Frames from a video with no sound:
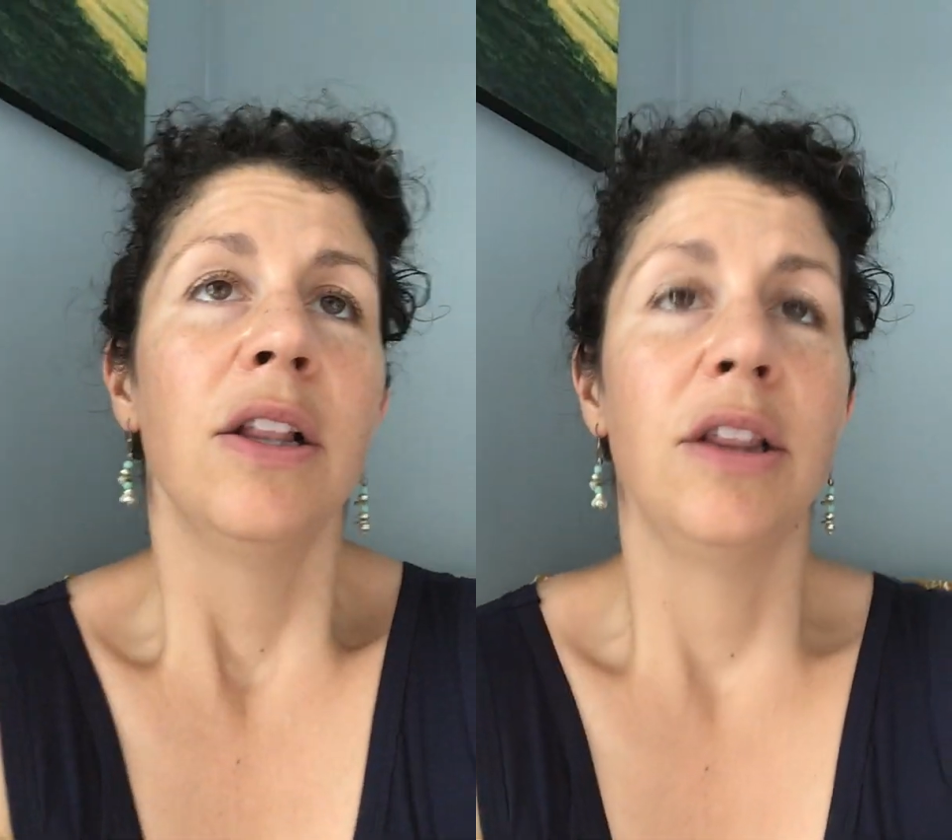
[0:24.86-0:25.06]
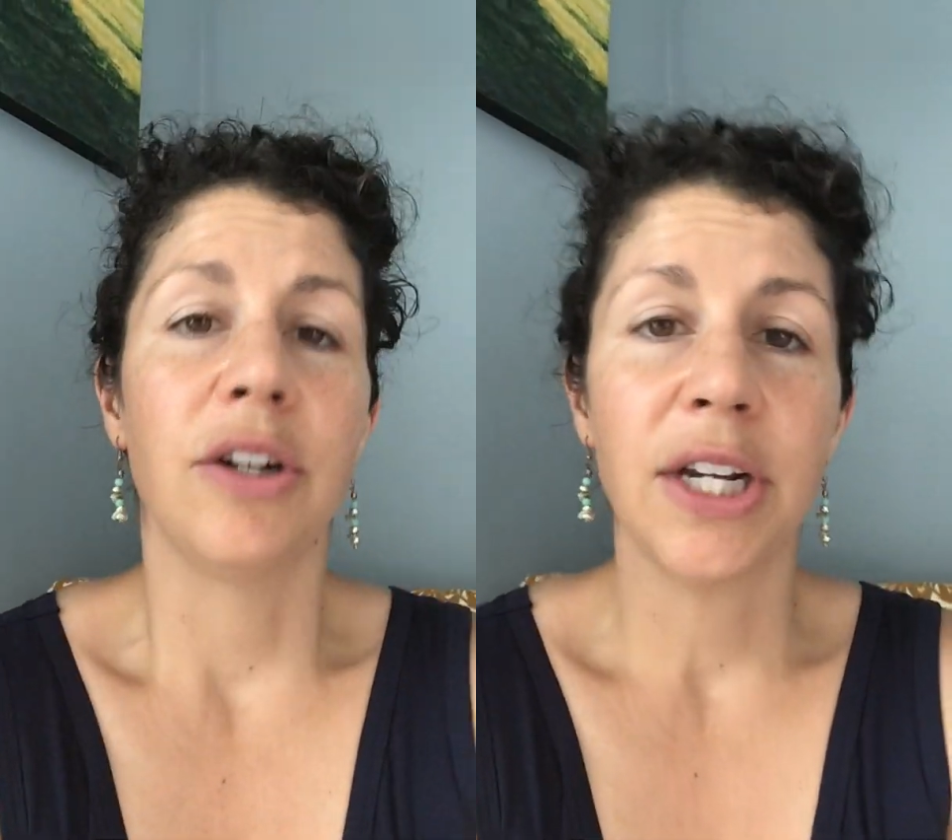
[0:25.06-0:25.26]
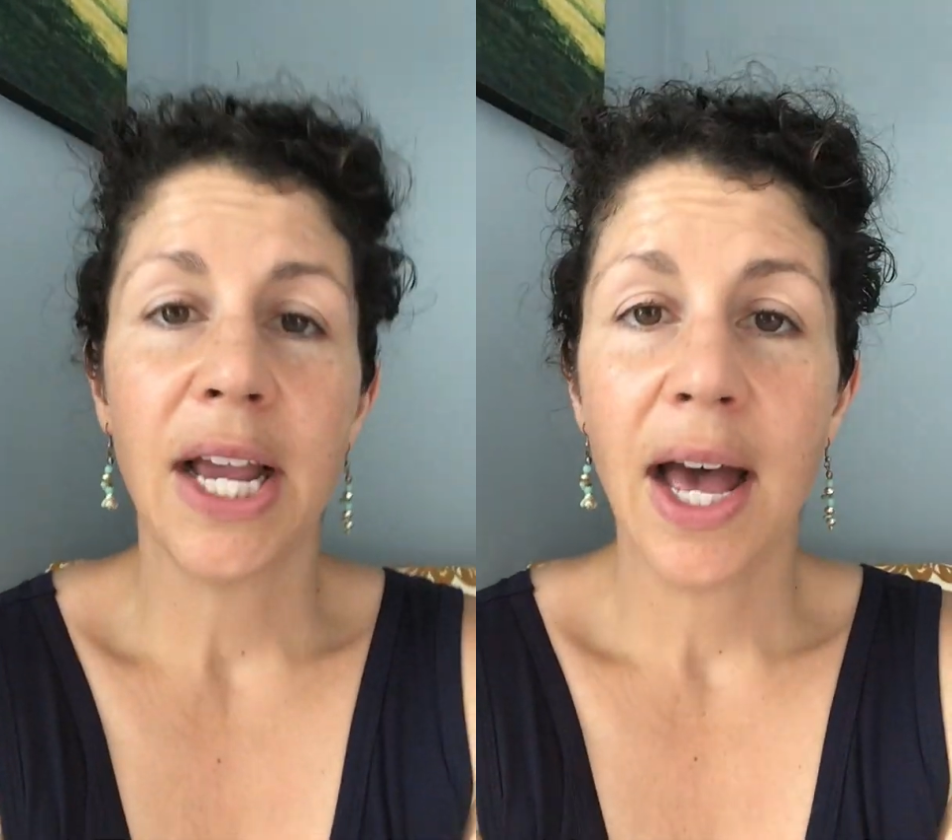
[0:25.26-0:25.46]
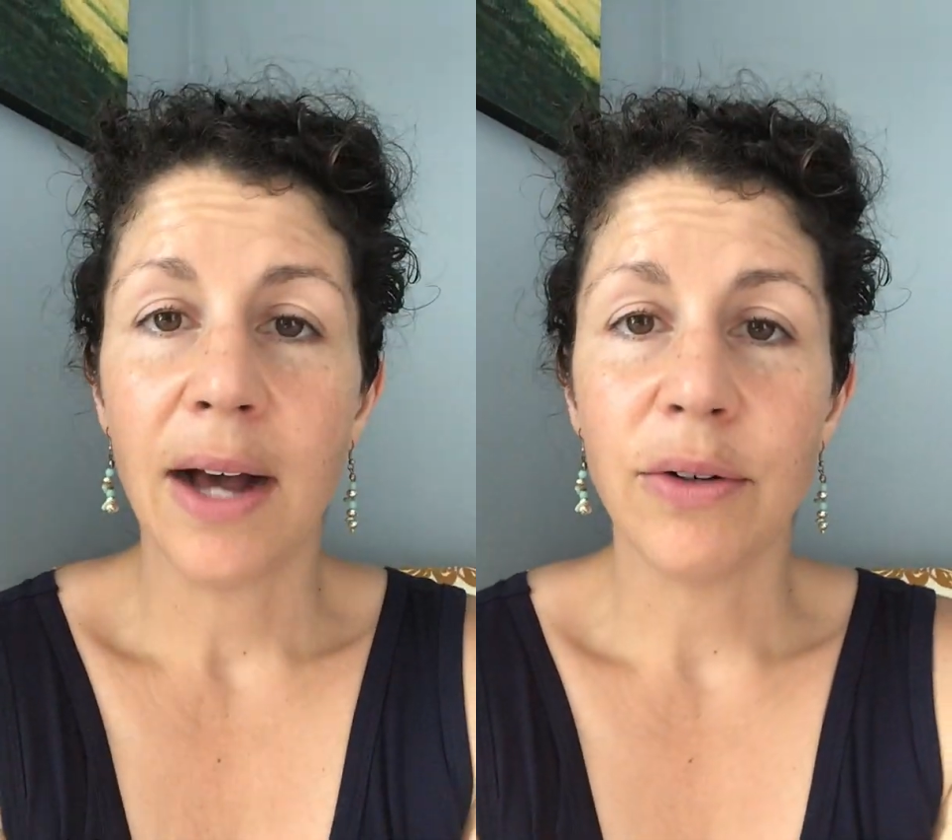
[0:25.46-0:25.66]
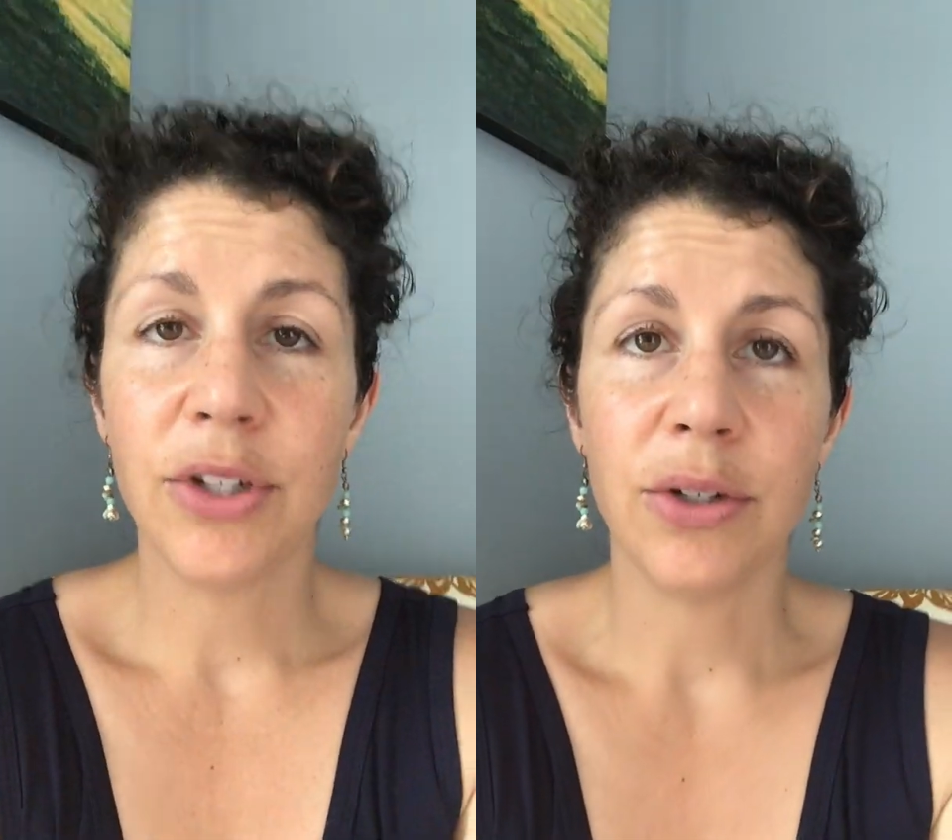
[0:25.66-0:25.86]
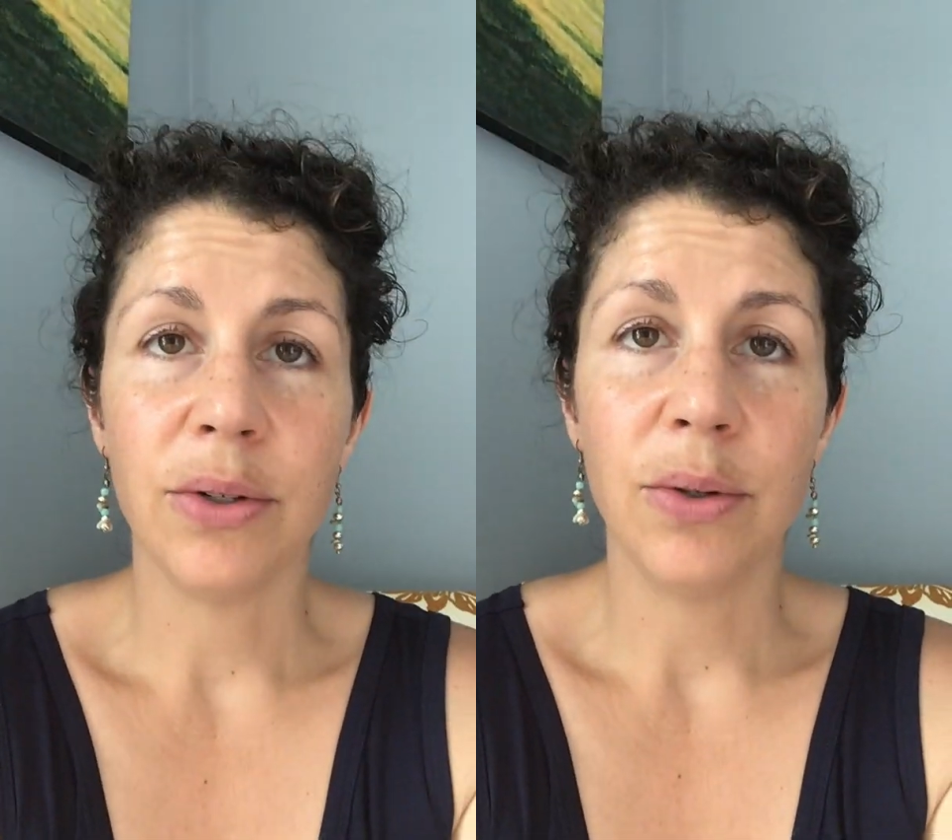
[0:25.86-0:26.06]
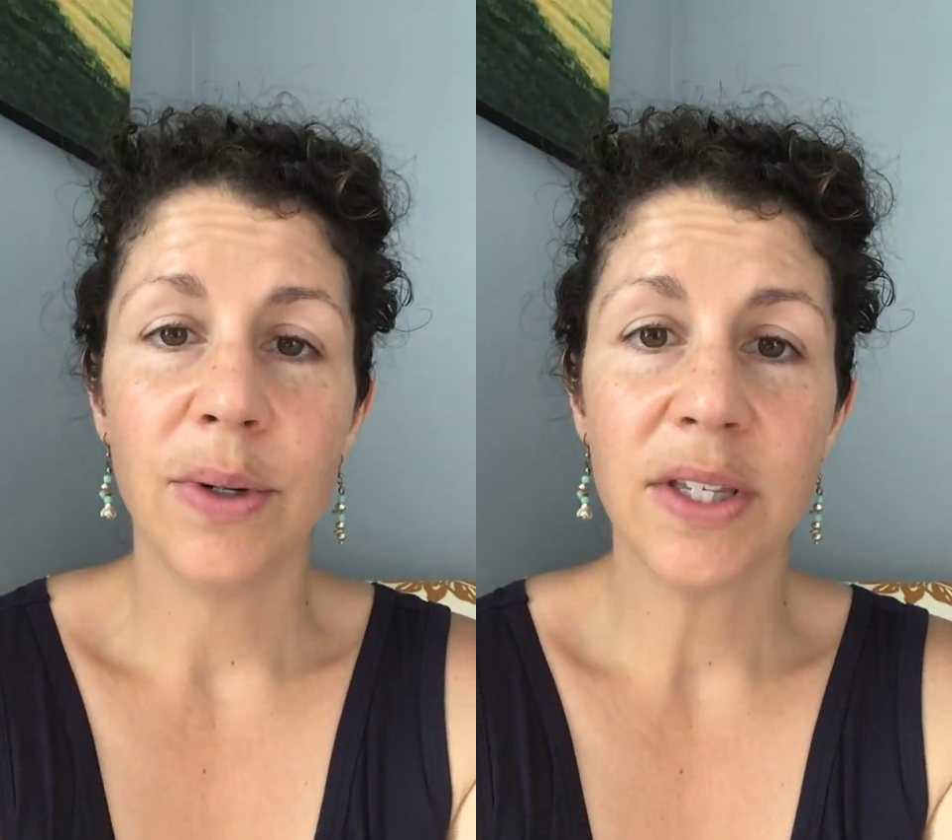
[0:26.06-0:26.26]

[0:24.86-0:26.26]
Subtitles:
learning how to